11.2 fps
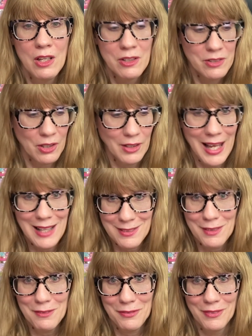So lots
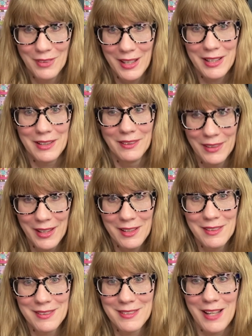of like
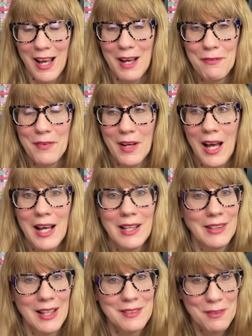little stuff, uh,
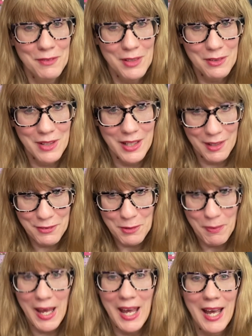lots of new gift
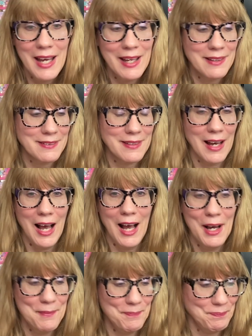bags.
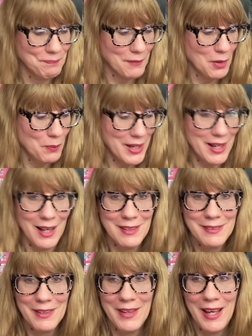Um, we
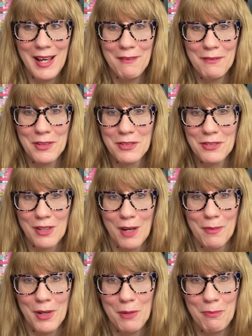also have the
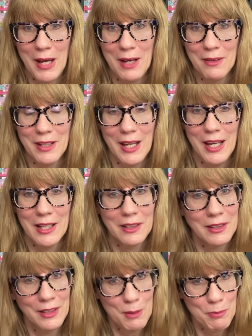strawberry pound cake
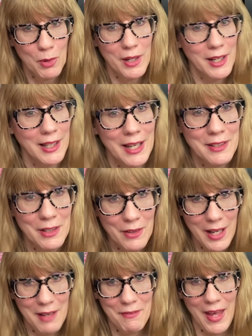lip oil. I don't
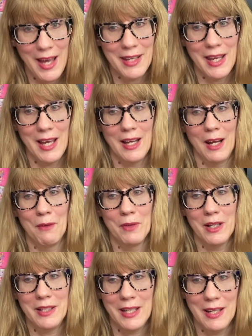have that yet. I
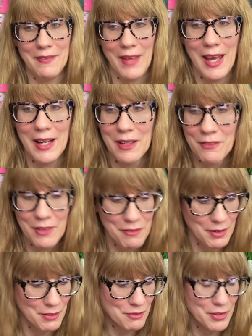wanted to get that and
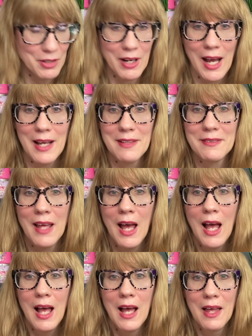review it for you guys.
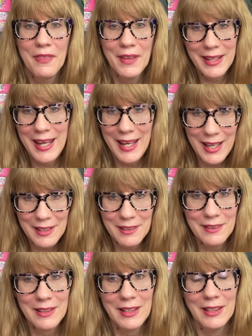The
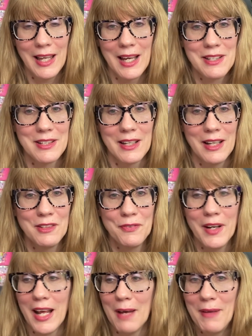candle collection. It's
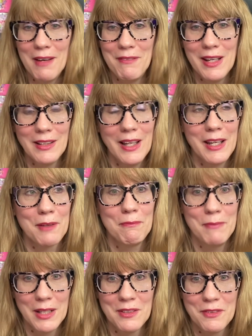funny. I'm having like
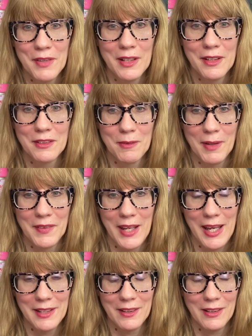mixed feelings about the
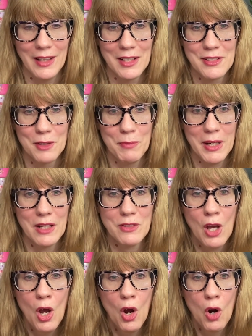candle collection because
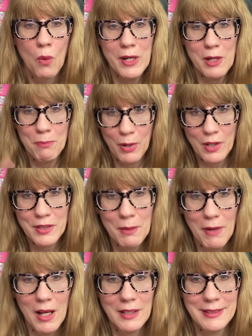when you put them
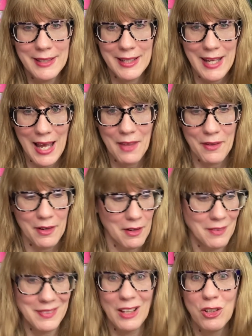all
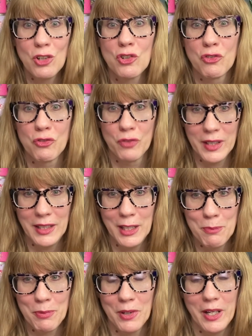together, they look really
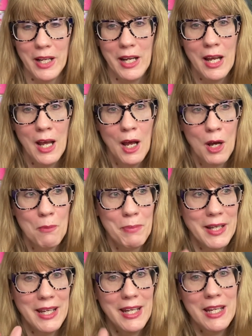pretty
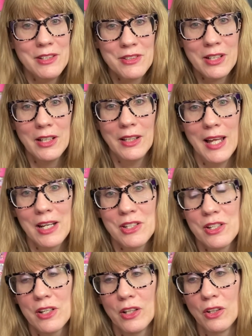but each
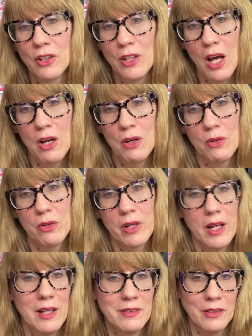collection alone
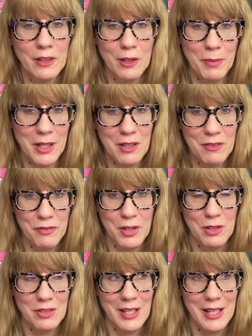is a little bit
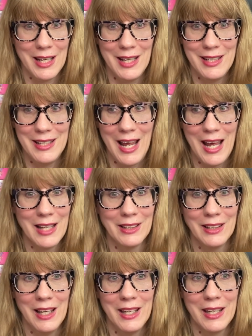confusing and not
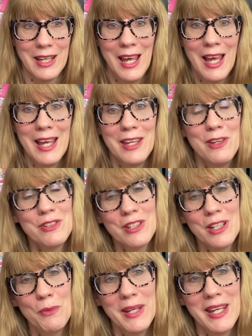like
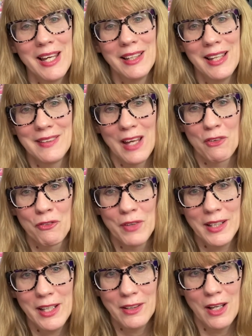usually we get like that
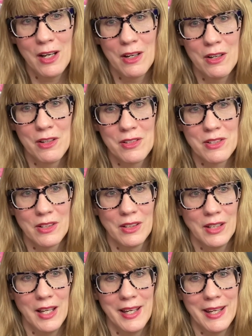really large
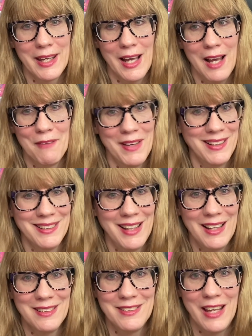like uh,
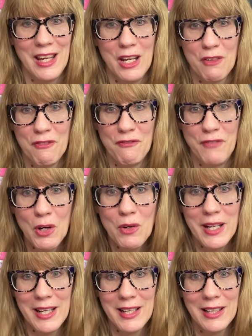valentine's day
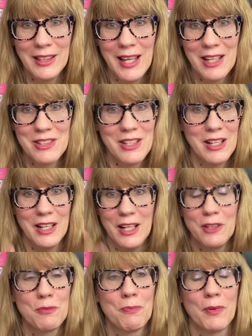foodie collection and
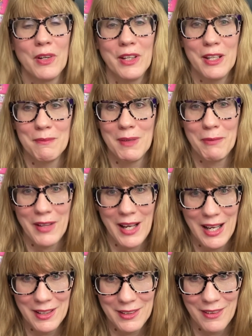it's brilliant remember the
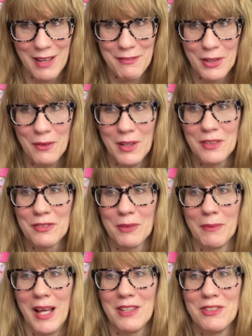holographic ones
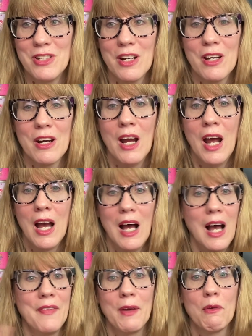from last year
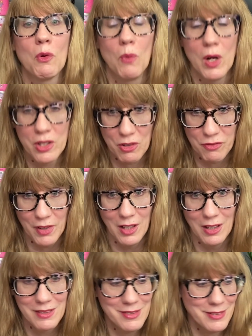uh, they were
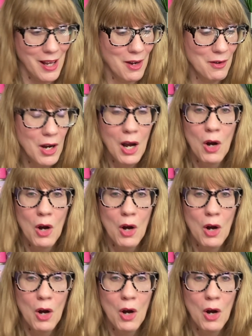wonderful so